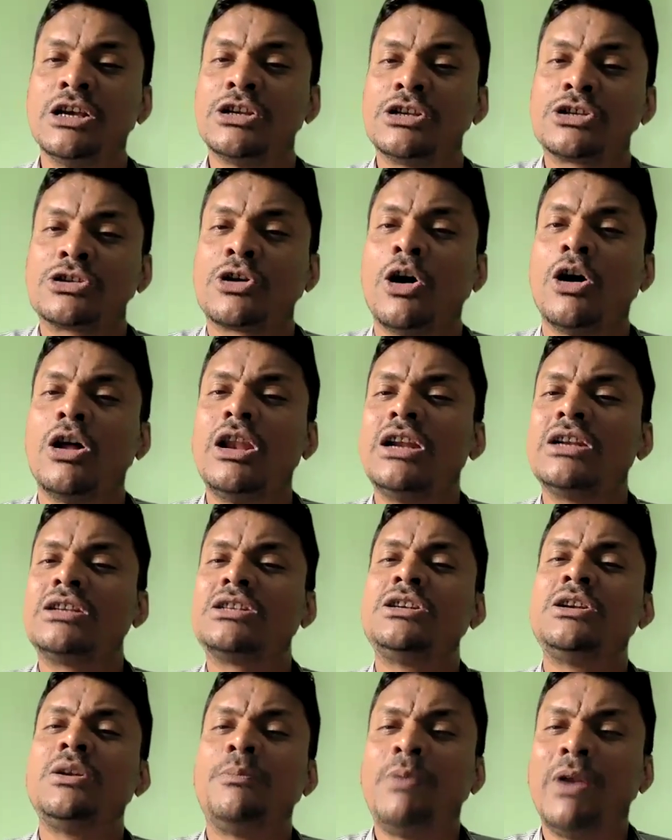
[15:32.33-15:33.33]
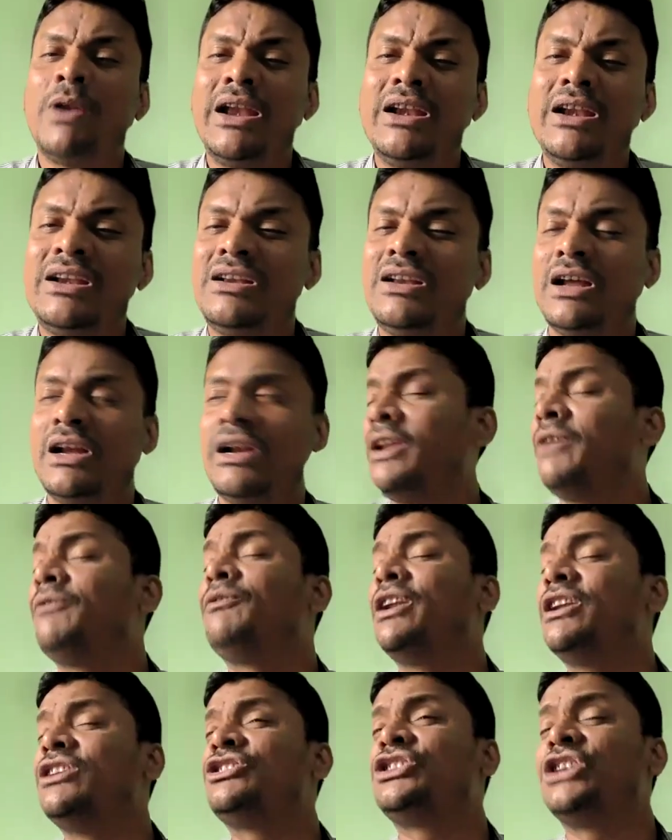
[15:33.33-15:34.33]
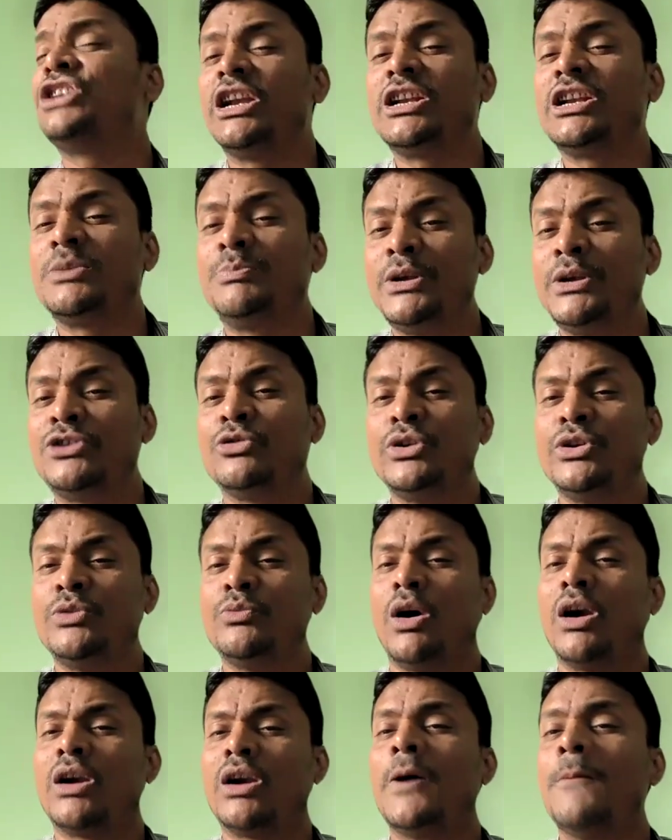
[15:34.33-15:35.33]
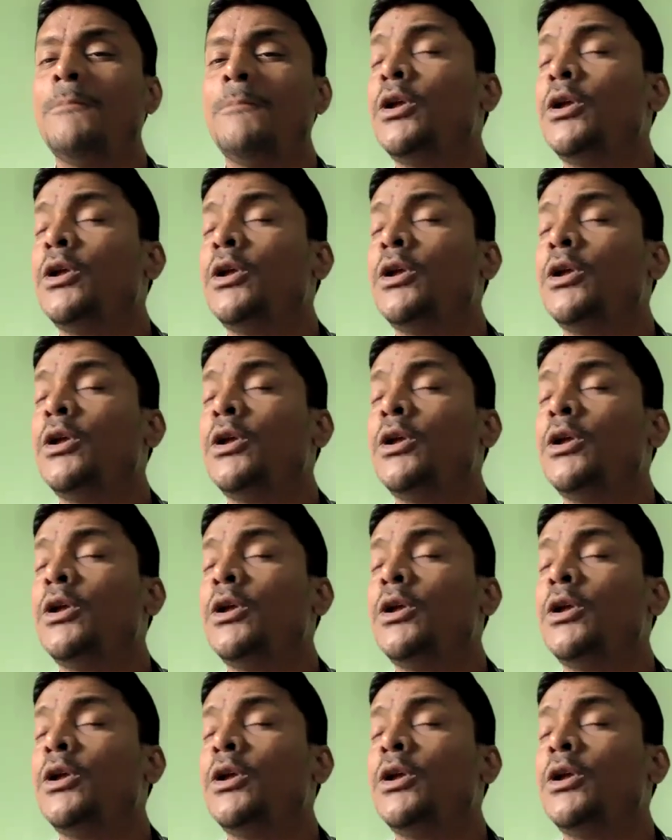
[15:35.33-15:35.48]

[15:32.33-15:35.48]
scholars differentiate between what